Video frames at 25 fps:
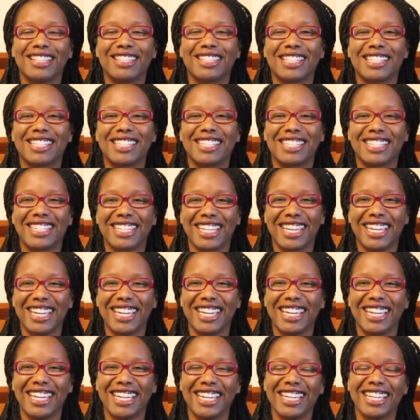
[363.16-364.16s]
to
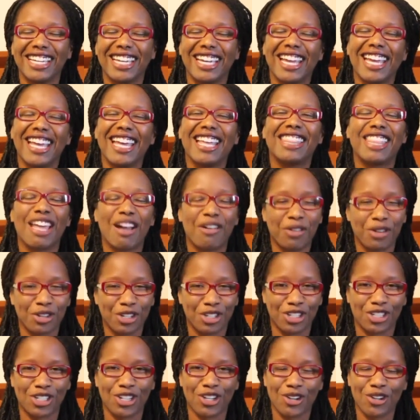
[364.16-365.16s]
see that will
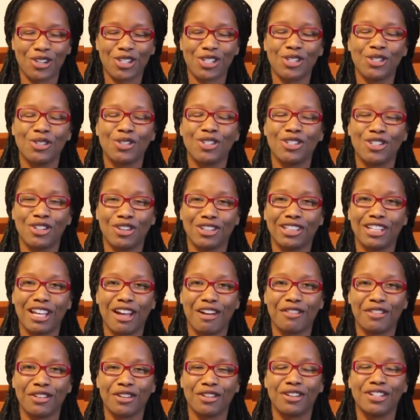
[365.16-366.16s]
show you your
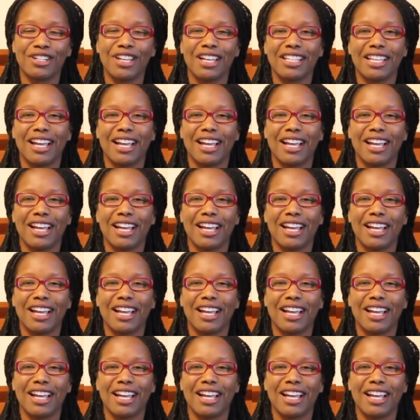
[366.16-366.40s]
level